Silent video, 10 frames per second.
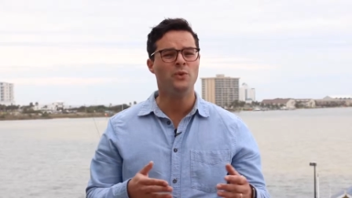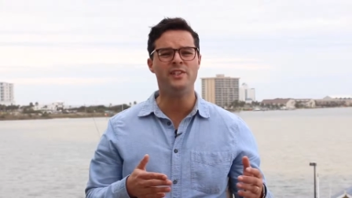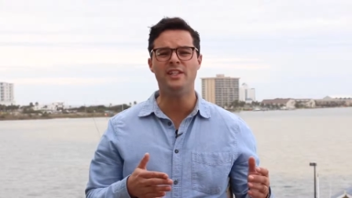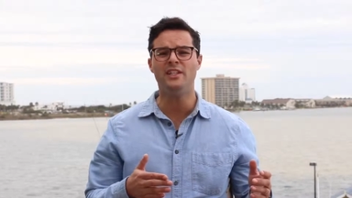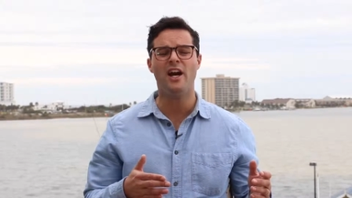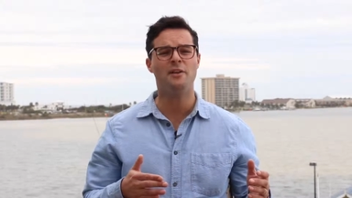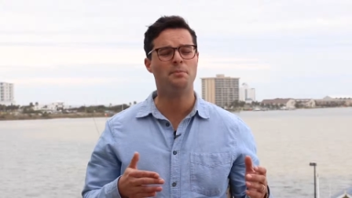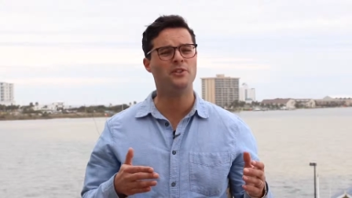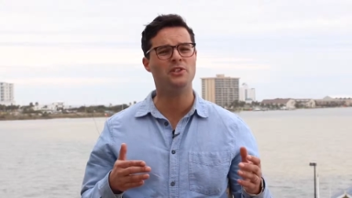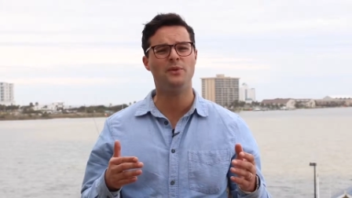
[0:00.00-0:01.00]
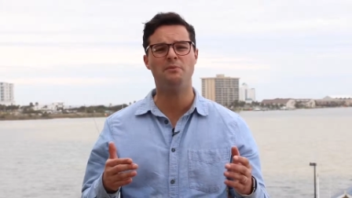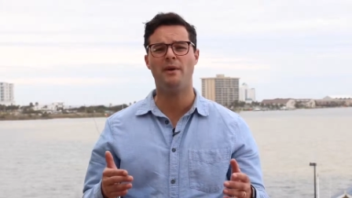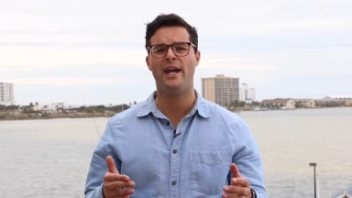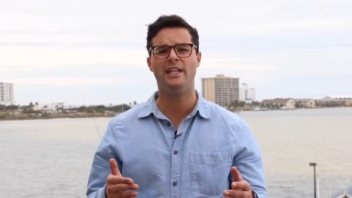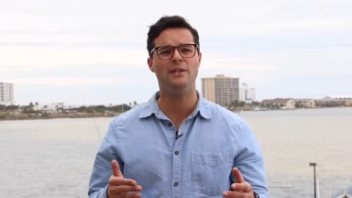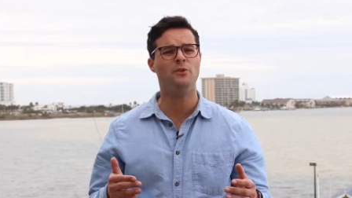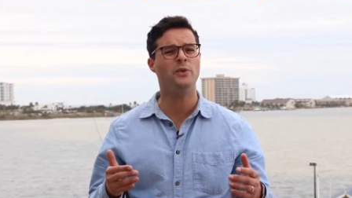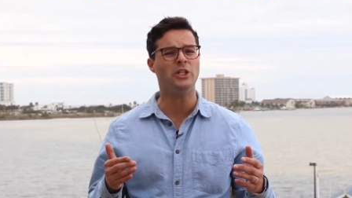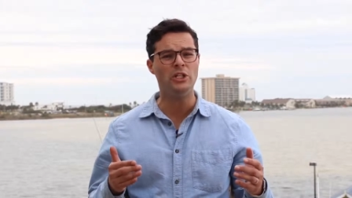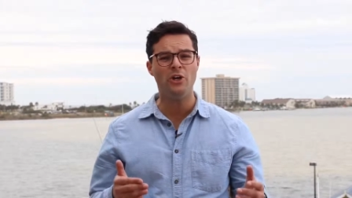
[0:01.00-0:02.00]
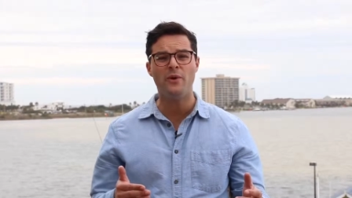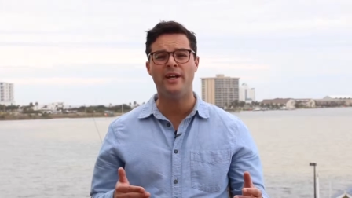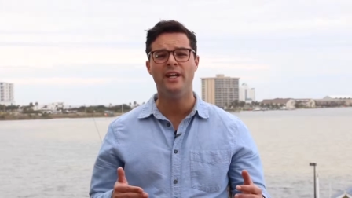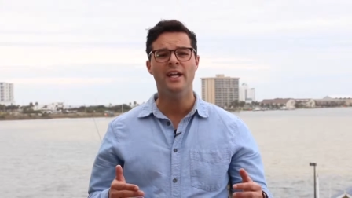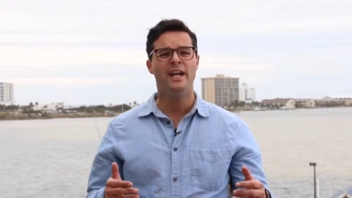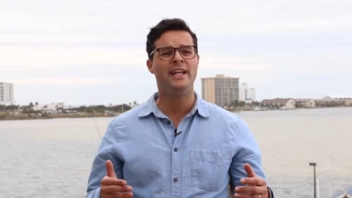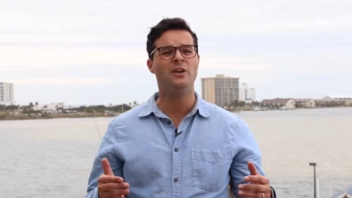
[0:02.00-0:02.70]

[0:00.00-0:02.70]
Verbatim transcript: We see God pursuing man even with Noah